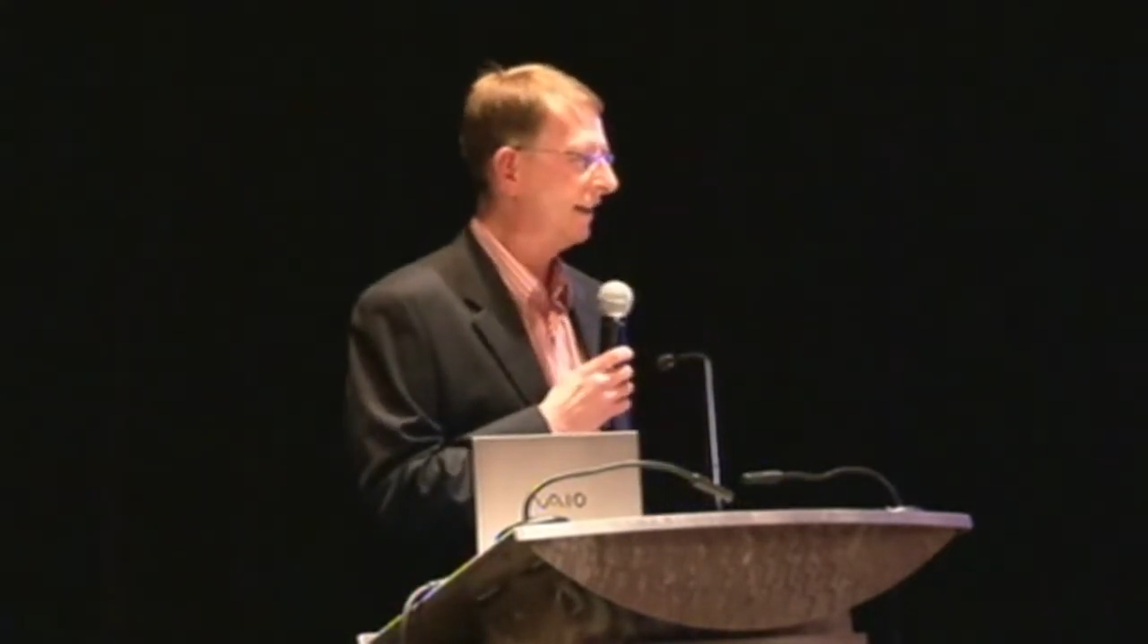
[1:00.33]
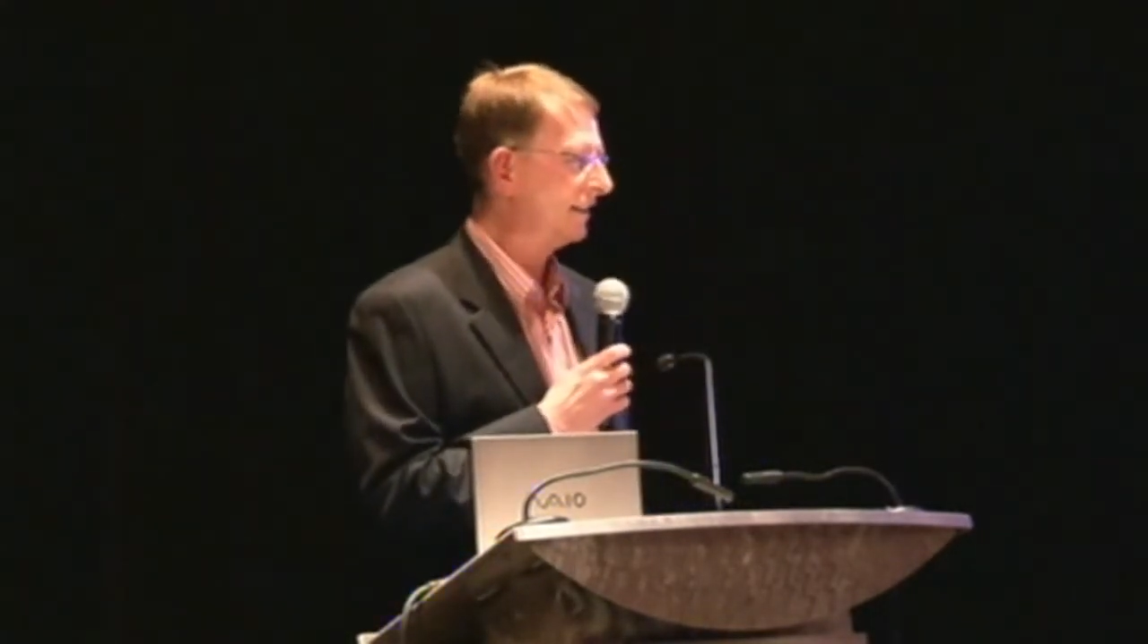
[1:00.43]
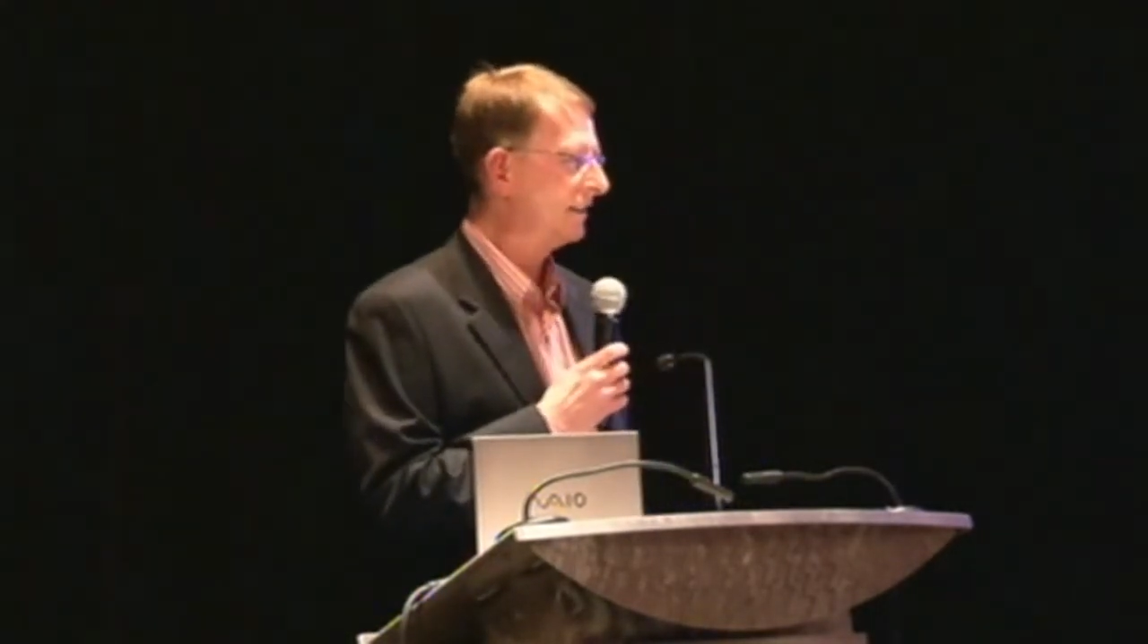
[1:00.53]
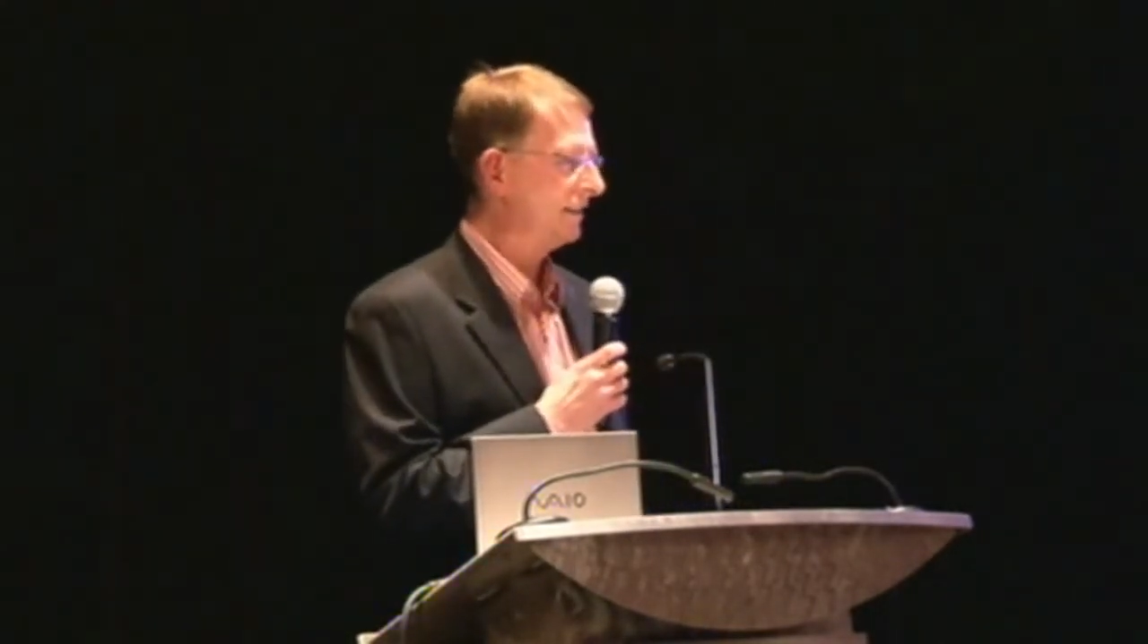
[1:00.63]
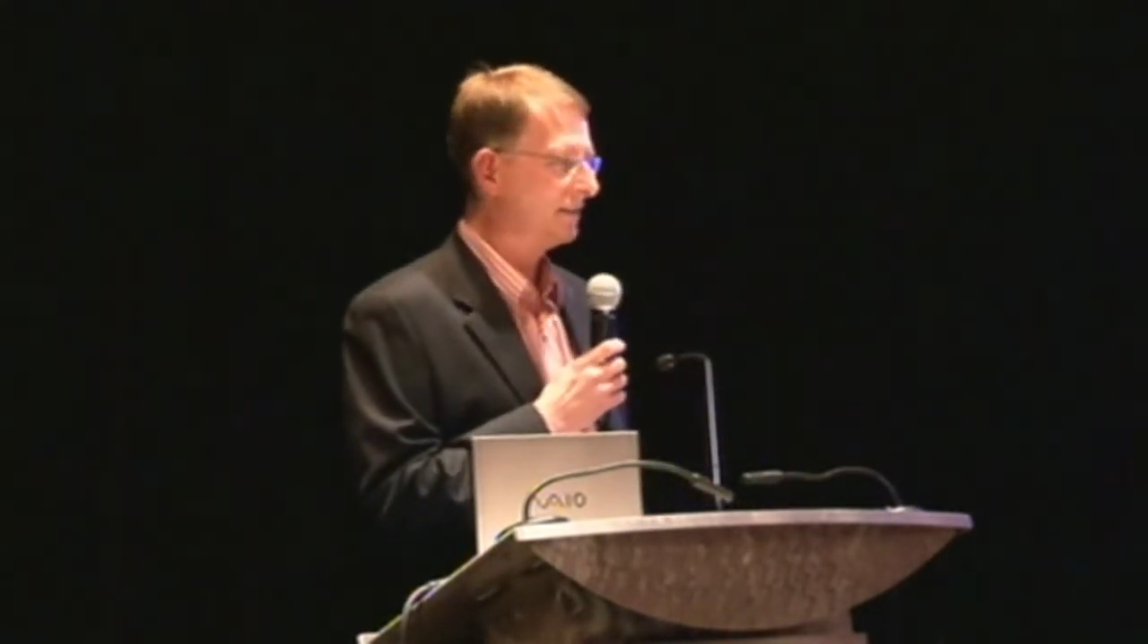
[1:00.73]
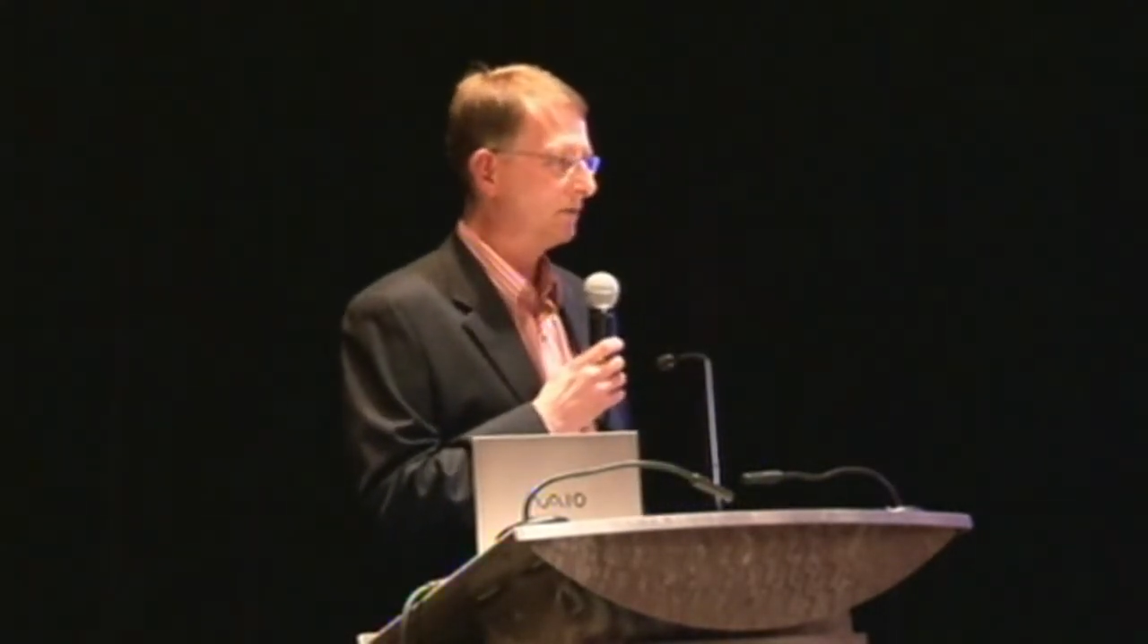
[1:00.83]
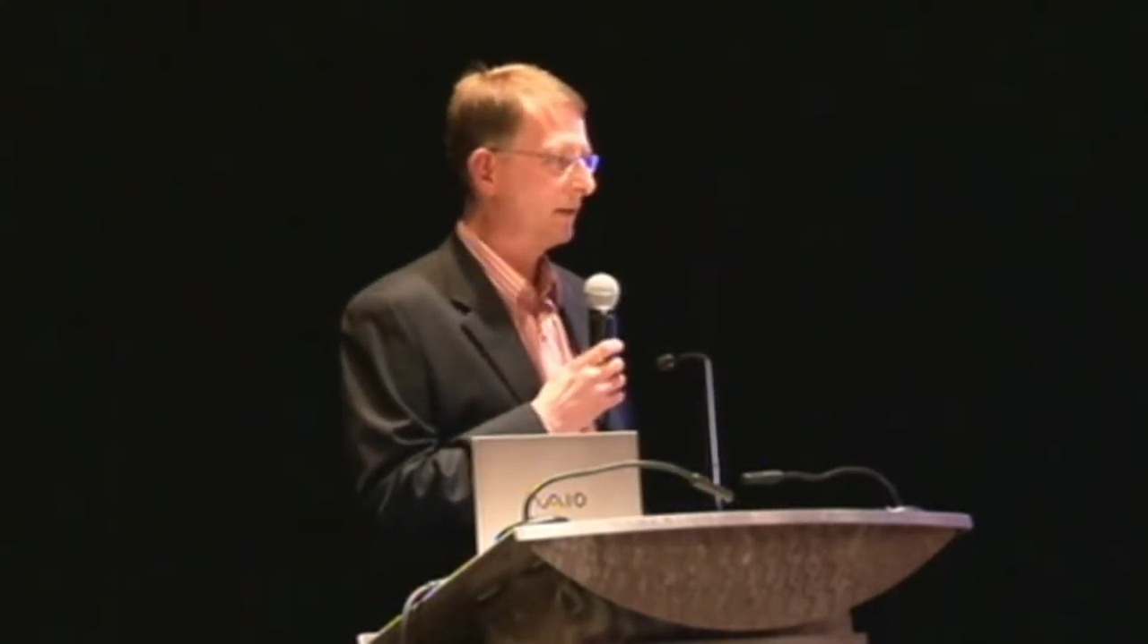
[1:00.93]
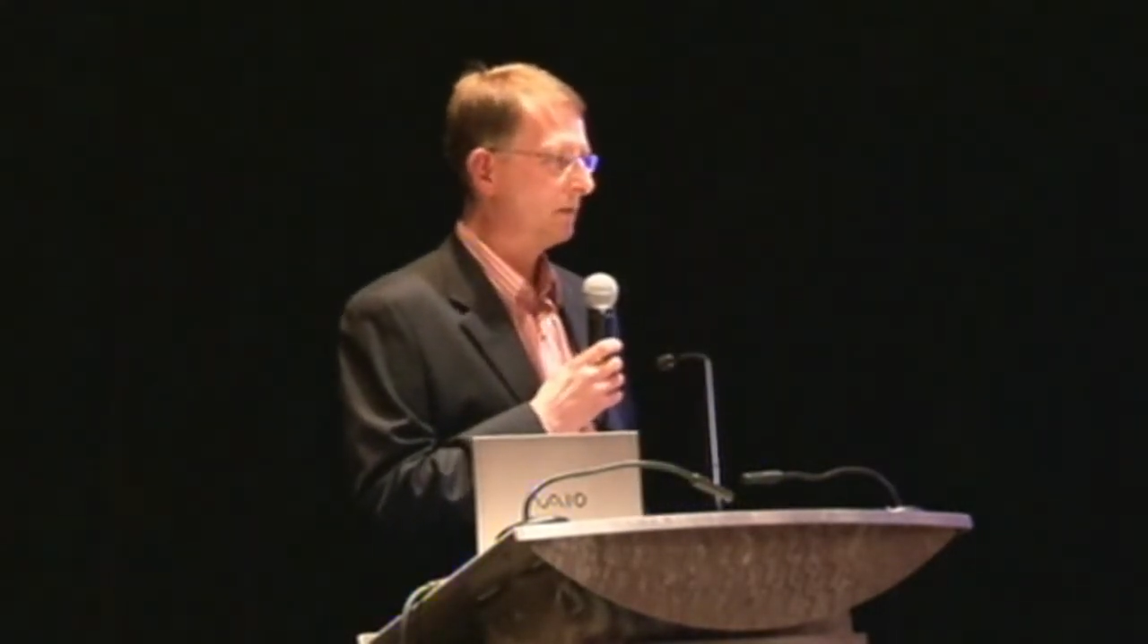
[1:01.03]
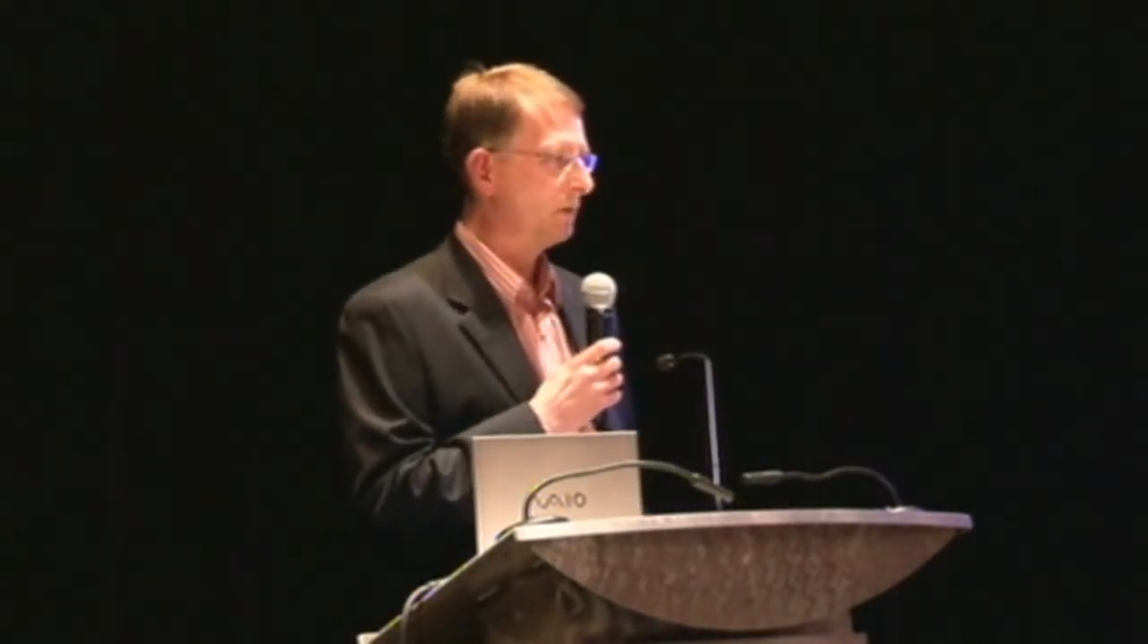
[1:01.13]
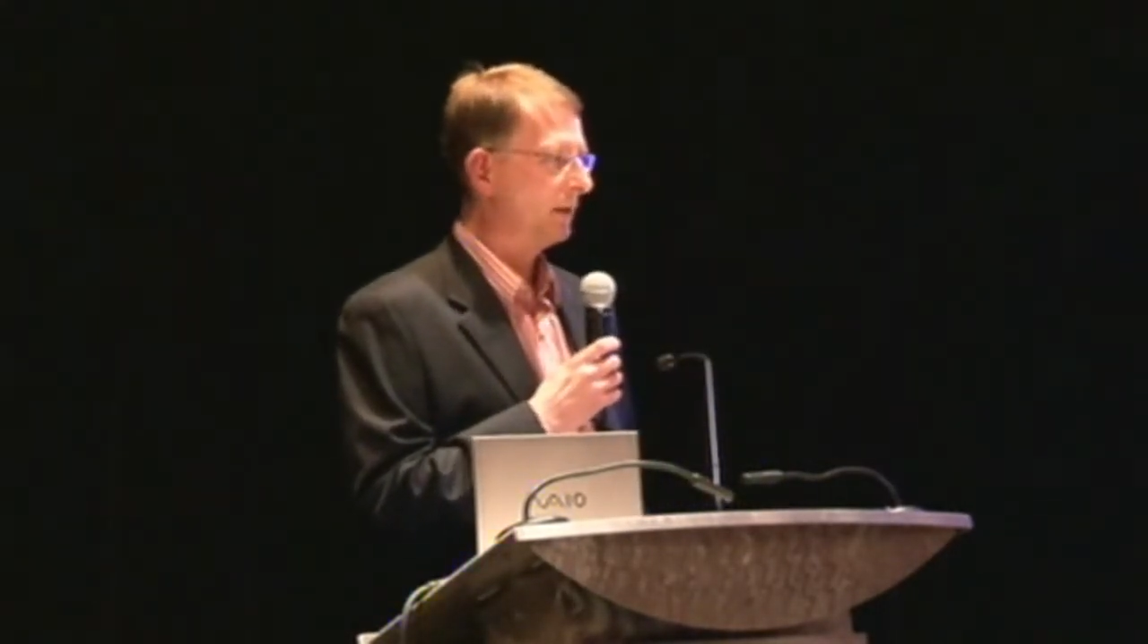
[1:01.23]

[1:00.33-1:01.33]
actually is a rebel